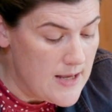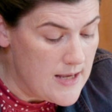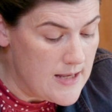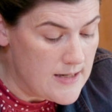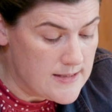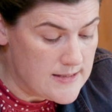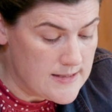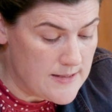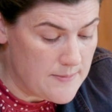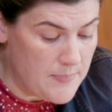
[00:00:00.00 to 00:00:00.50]

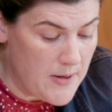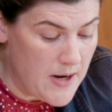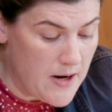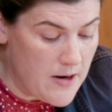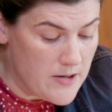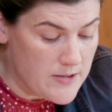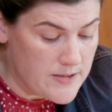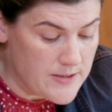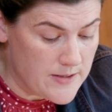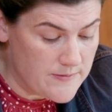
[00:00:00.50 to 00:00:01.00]
It is
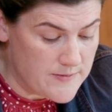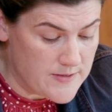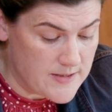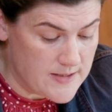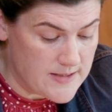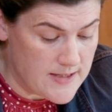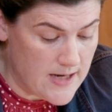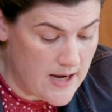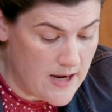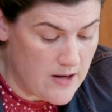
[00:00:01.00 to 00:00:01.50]
imperative to
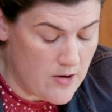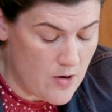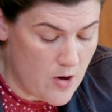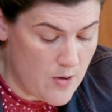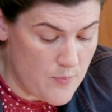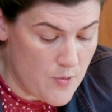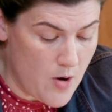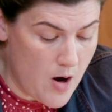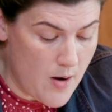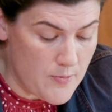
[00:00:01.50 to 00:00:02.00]
stay in
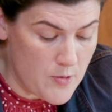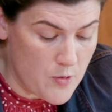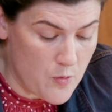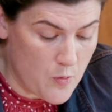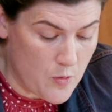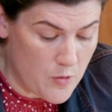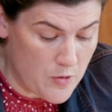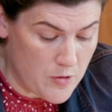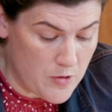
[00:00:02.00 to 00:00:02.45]
our proper